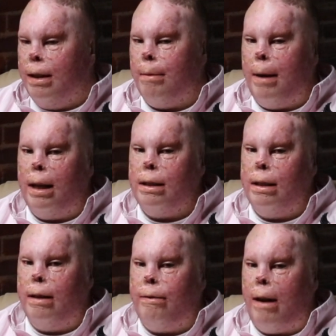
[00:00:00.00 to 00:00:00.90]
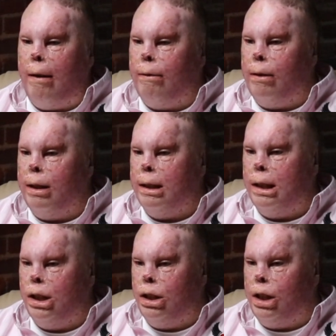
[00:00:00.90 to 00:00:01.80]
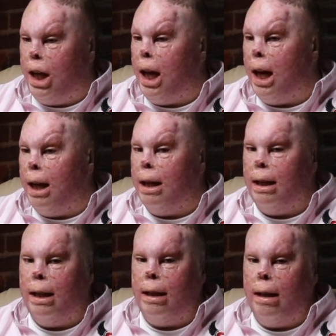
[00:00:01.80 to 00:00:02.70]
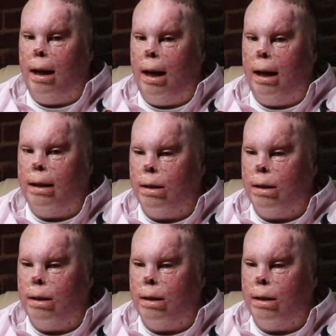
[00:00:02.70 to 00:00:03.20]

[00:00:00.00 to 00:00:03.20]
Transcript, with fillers: Imagine if every kid in uh,